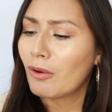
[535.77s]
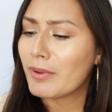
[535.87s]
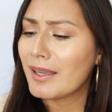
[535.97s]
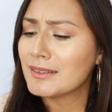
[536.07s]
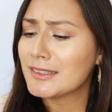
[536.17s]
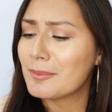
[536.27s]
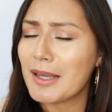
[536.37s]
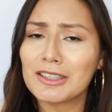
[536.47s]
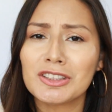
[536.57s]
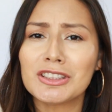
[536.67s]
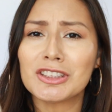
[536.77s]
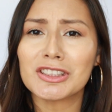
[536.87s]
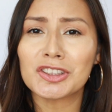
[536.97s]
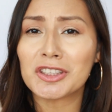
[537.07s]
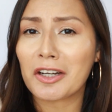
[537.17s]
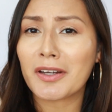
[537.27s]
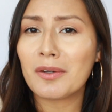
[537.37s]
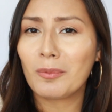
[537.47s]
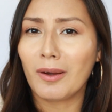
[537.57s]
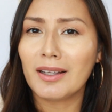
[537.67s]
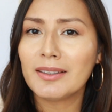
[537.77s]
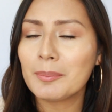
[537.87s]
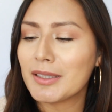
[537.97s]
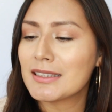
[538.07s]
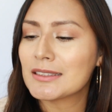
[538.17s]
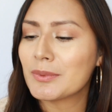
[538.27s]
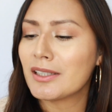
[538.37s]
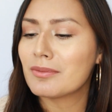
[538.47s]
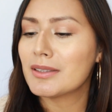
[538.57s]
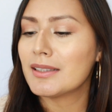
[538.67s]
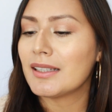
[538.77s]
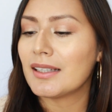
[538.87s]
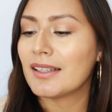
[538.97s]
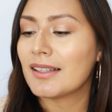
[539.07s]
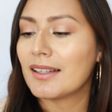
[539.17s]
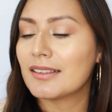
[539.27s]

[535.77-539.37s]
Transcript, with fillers: we ended up actually just sharing one because we didn't really